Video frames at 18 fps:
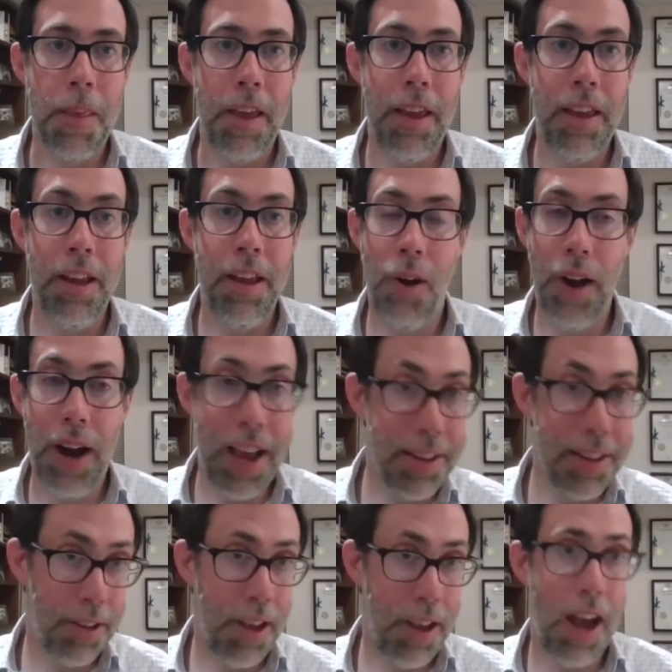and I
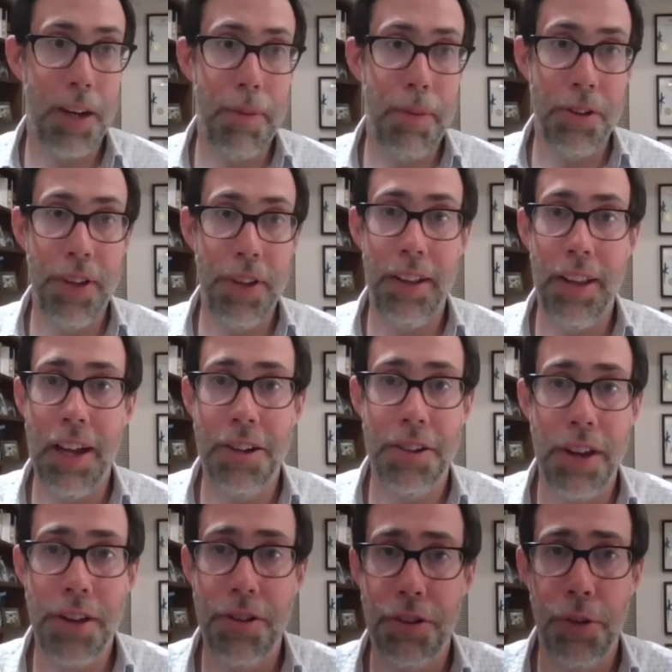talked about state
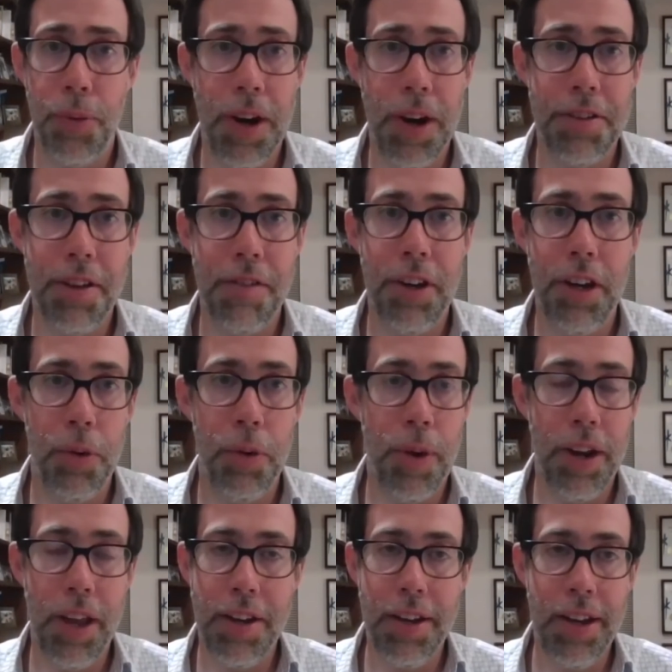legislatures in 2017,
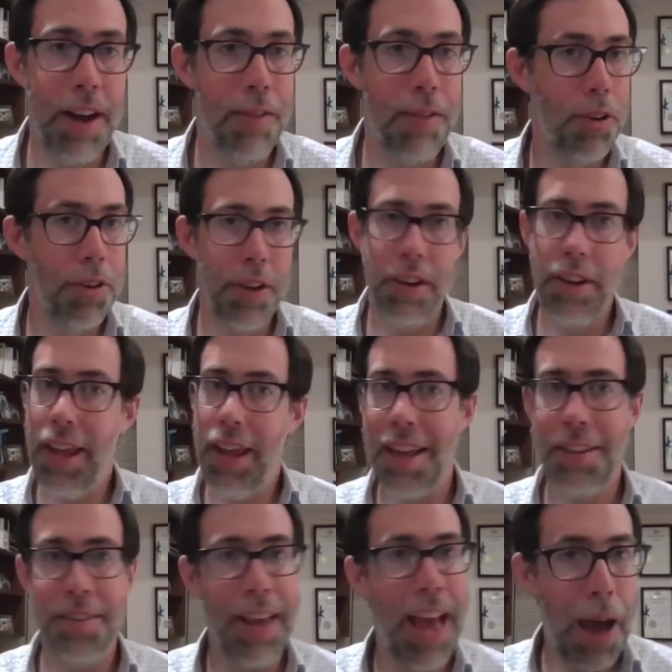2018, everyone said,
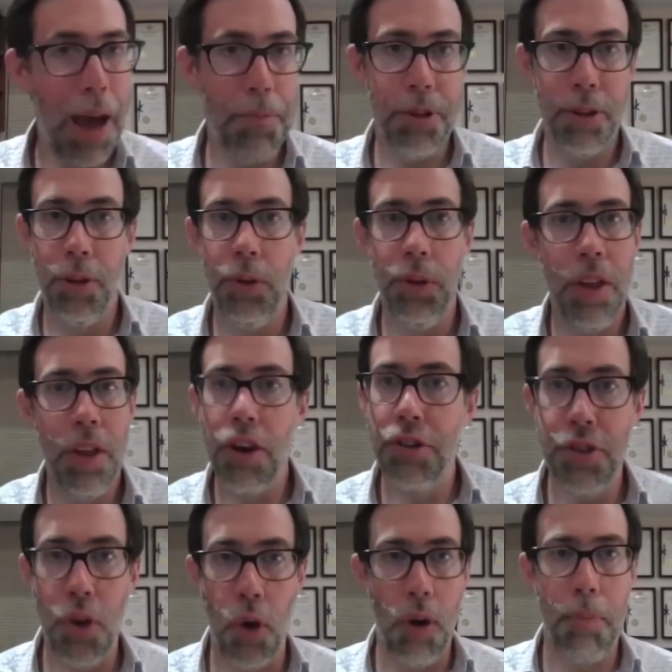yes, absolutely. They're
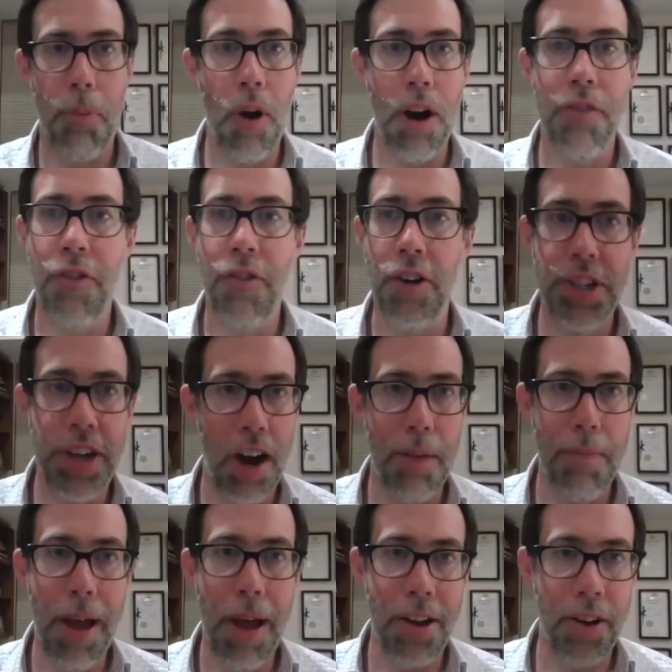so important for
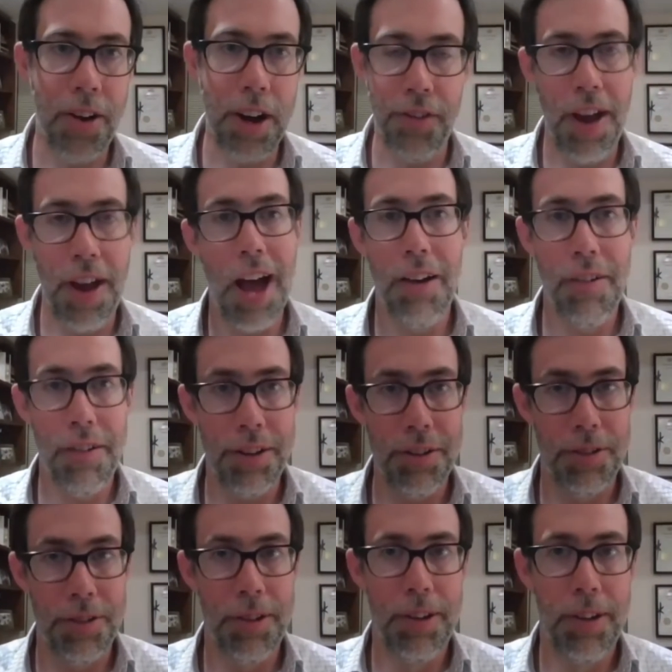gerrymandering of
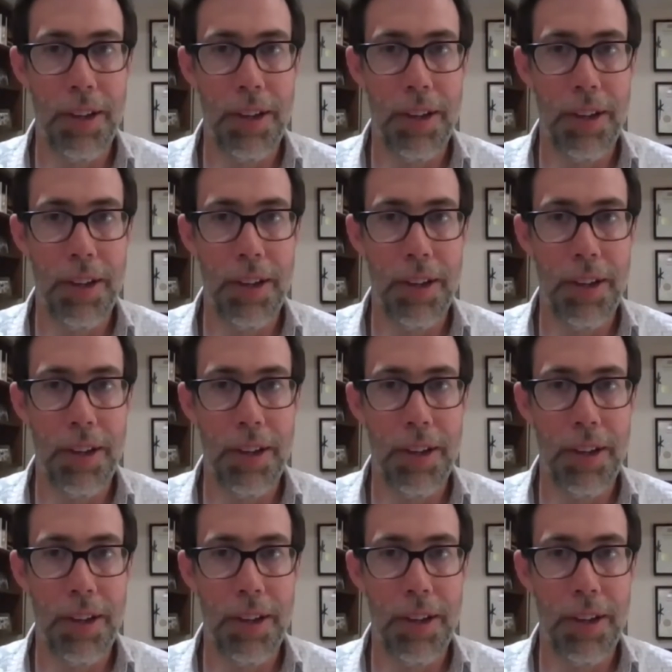Congress.